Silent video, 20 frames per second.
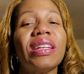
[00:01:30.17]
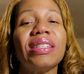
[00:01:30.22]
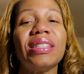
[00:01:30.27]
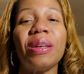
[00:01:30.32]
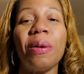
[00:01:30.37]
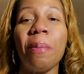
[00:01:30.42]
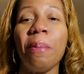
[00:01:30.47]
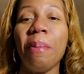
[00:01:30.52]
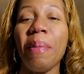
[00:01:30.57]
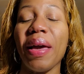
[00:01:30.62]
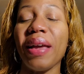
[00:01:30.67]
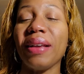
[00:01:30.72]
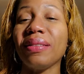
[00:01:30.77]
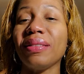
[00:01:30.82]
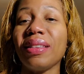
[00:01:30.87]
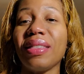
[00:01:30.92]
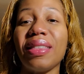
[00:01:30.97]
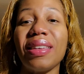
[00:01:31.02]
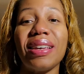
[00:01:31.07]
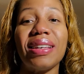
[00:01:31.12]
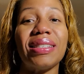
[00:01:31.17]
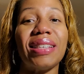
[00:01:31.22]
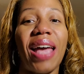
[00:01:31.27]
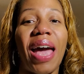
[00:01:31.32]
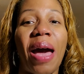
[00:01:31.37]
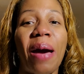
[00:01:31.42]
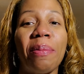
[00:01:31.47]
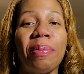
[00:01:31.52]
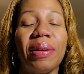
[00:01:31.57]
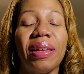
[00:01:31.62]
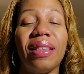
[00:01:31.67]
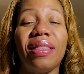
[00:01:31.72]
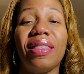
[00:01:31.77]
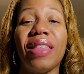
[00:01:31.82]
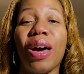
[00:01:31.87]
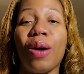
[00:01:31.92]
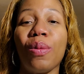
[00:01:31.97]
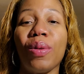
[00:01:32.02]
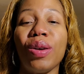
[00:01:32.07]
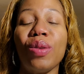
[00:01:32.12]
to make the things happen
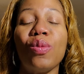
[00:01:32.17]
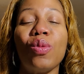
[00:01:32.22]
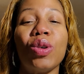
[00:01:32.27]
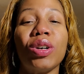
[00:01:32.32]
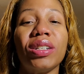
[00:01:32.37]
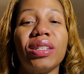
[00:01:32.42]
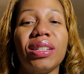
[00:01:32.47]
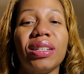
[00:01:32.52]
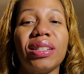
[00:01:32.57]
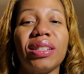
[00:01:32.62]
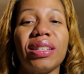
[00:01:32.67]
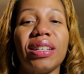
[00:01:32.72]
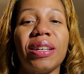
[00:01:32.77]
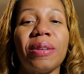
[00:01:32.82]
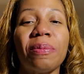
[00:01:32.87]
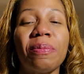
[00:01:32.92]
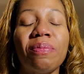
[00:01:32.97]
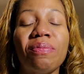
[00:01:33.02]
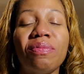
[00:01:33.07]
that we want to see.